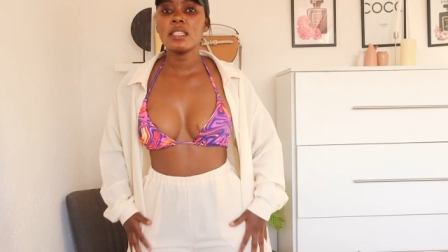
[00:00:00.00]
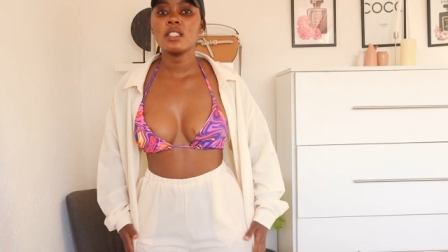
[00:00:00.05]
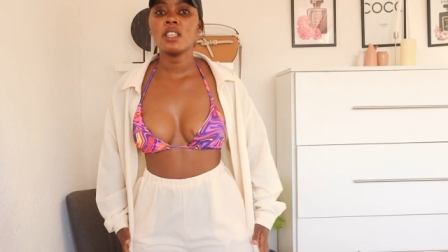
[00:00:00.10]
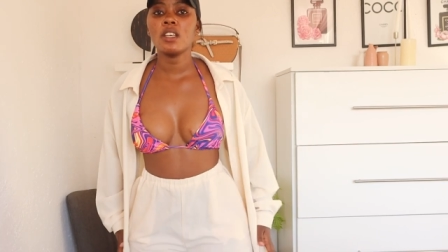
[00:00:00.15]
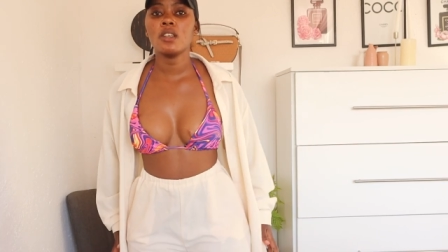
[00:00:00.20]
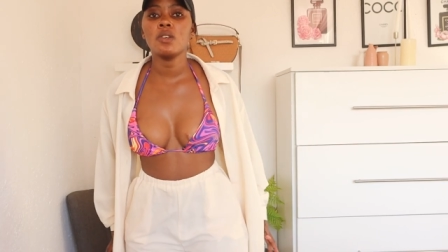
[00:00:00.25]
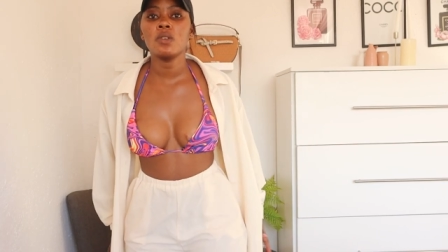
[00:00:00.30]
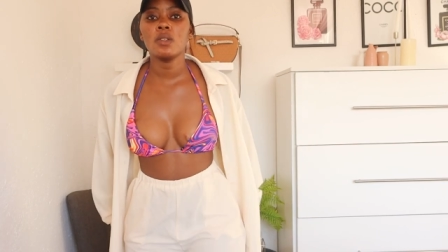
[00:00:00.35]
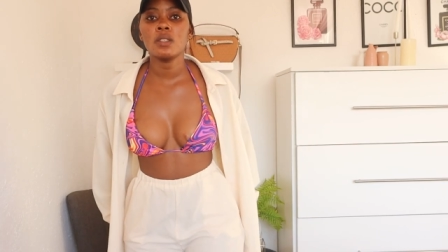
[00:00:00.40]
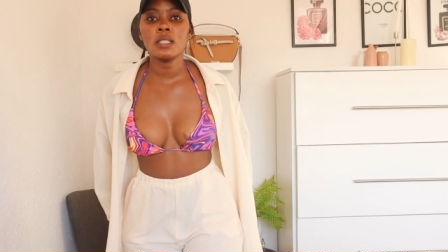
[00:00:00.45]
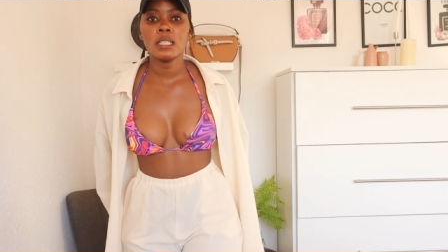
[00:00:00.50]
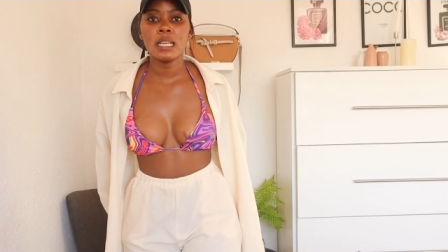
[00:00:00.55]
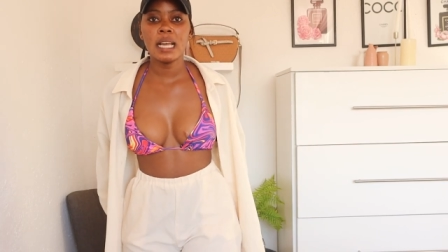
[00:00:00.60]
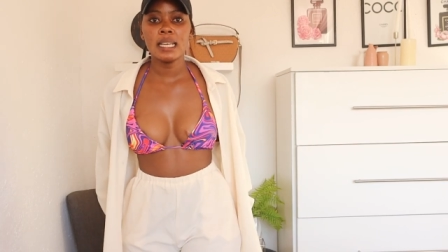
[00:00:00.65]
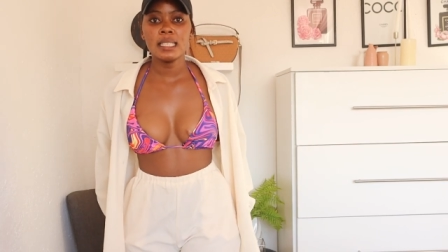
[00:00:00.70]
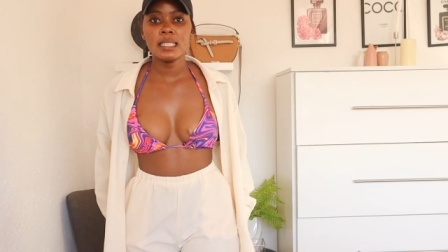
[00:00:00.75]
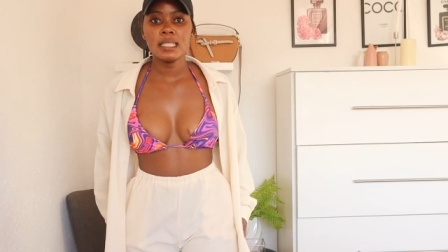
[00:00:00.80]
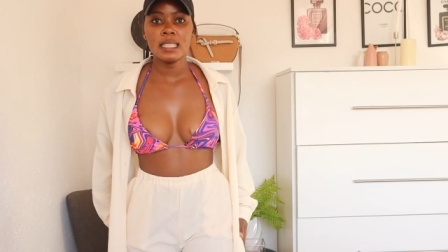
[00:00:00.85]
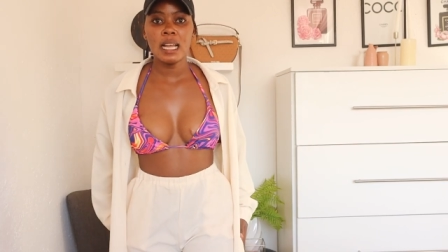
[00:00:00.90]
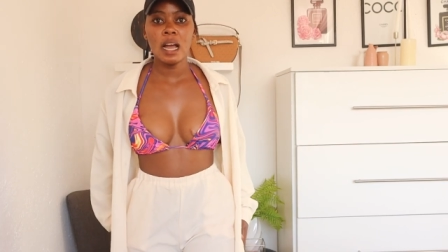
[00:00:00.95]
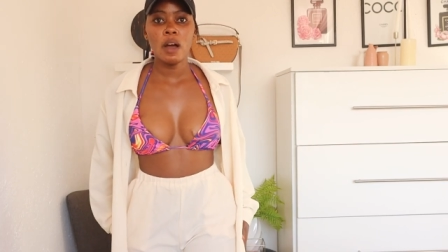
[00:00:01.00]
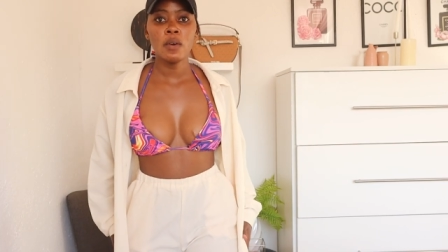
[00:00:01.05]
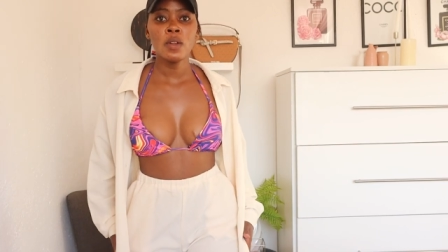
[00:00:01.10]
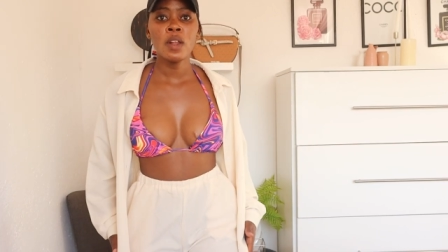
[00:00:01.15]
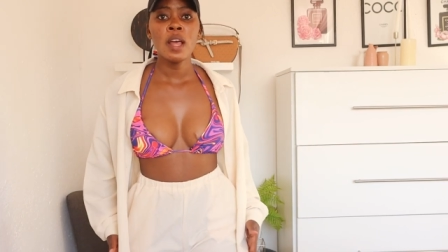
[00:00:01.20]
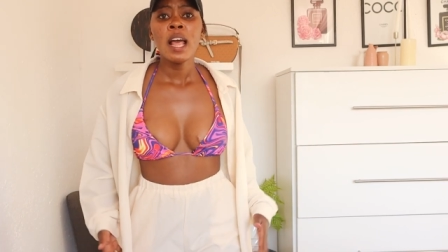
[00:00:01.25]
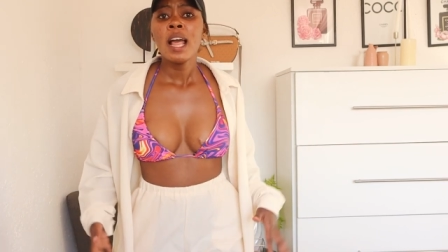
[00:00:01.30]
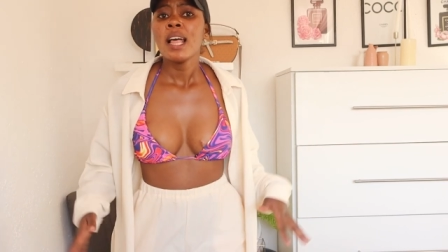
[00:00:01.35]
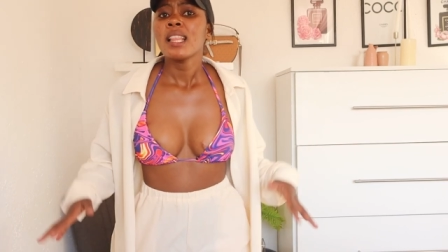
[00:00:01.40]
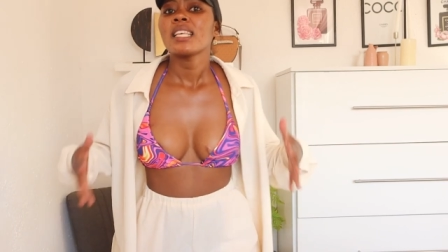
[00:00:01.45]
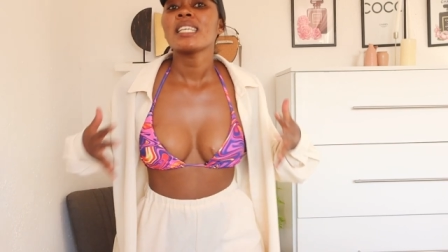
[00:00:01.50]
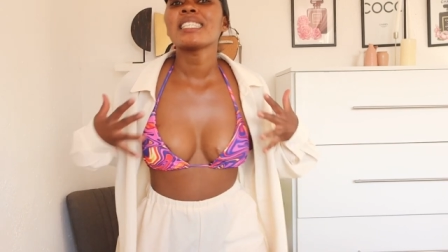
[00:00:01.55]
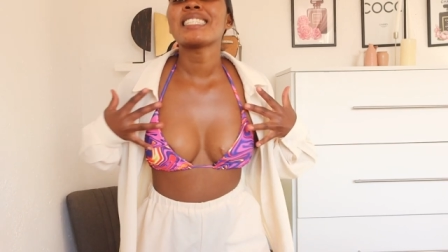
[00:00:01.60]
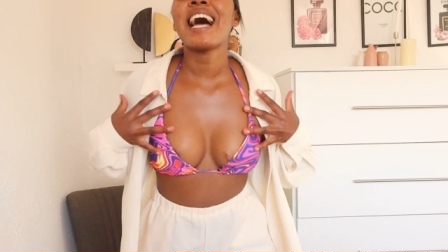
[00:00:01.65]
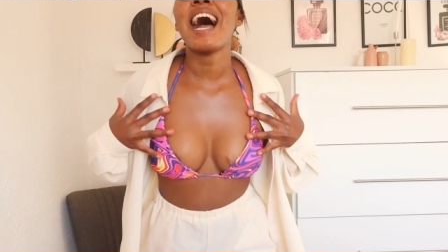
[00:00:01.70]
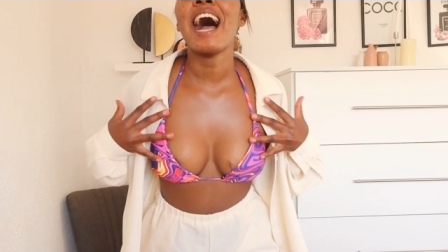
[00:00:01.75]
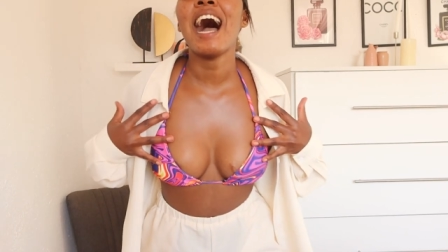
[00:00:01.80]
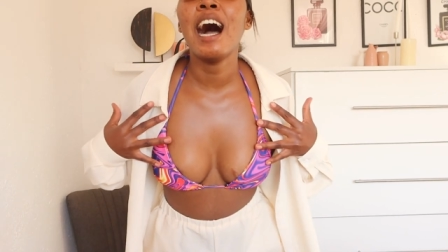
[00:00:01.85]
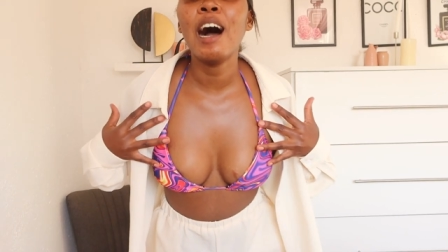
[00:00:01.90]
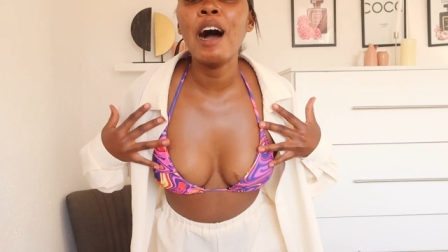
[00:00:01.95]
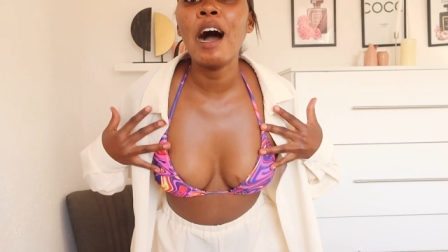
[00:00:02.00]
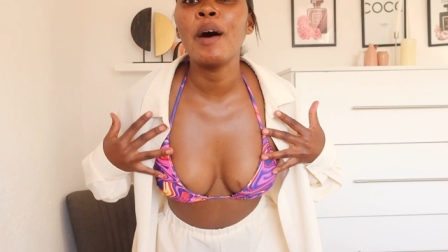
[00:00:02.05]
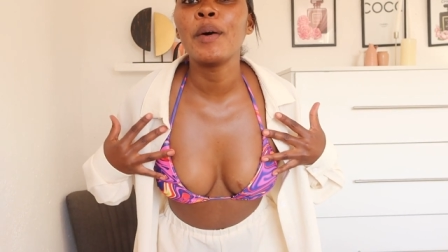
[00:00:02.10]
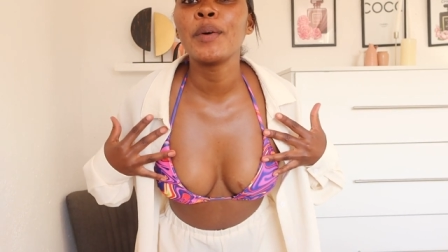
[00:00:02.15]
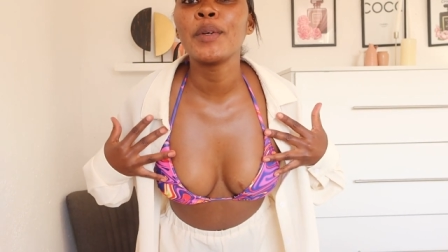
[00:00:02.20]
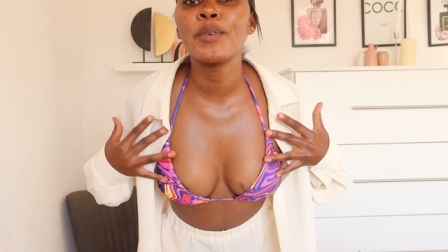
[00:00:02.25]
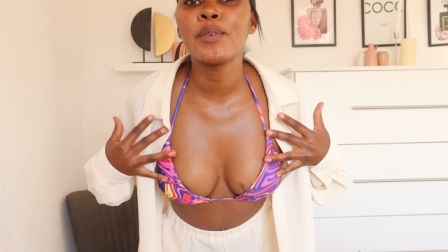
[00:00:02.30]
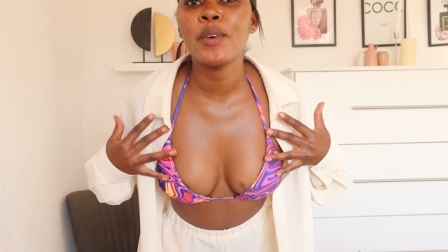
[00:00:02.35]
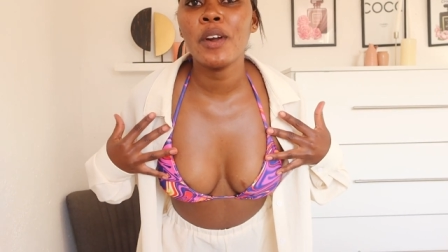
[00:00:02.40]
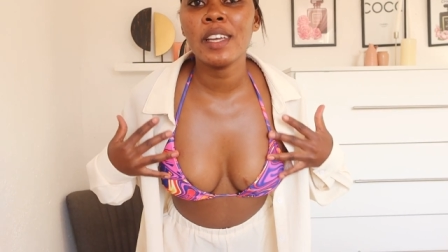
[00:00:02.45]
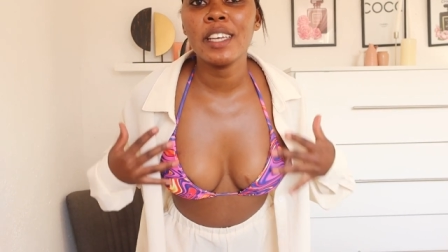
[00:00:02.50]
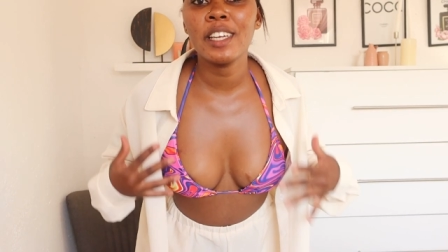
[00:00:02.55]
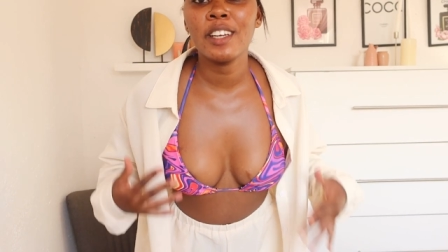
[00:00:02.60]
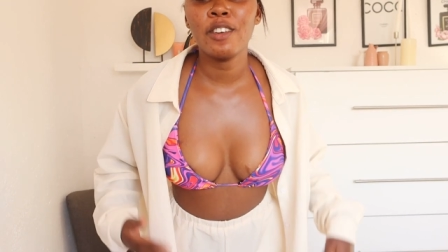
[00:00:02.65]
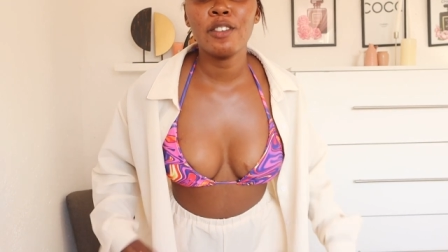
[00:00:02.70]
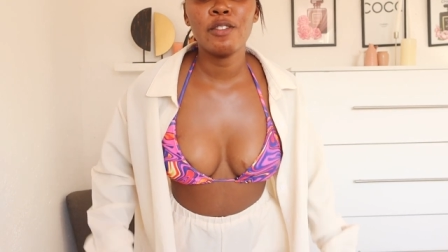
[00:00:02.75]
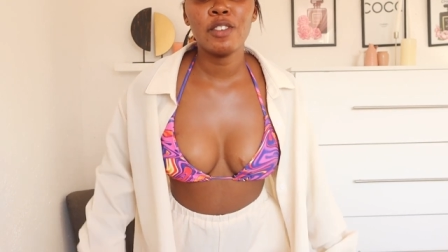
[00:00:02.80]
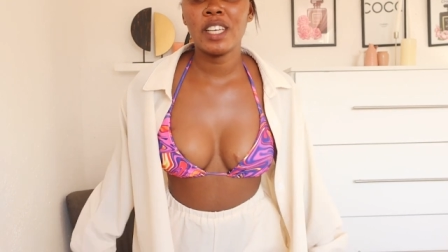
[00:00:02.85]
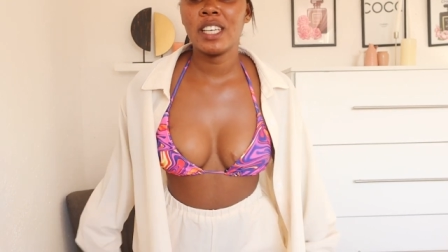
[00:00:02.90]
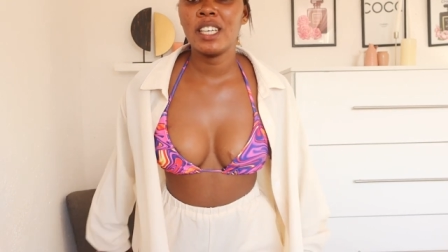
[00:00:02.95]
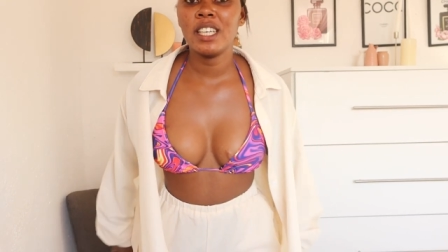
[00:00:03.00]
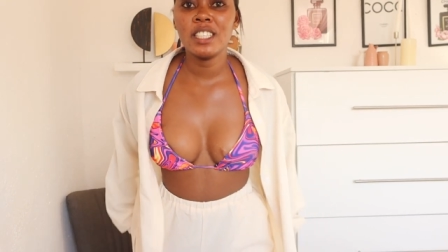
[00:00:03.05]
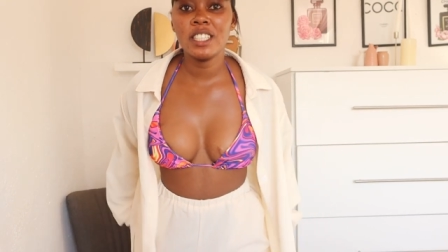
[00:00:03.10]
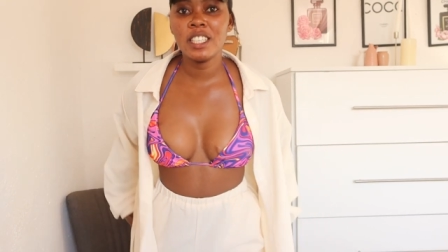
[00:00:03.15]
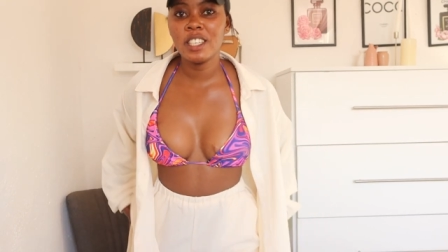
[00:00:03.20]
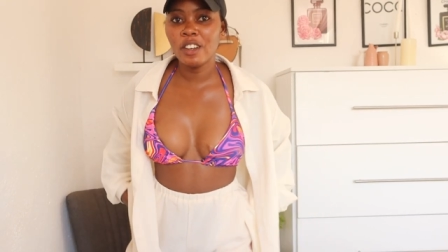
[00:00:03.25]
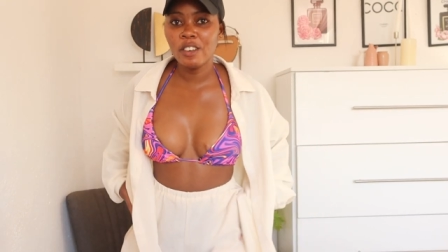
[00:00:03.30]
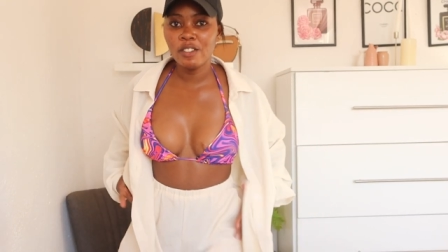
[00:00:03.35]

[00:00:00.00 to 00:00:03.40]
and take you guys down. This is how I would rock it on vacation,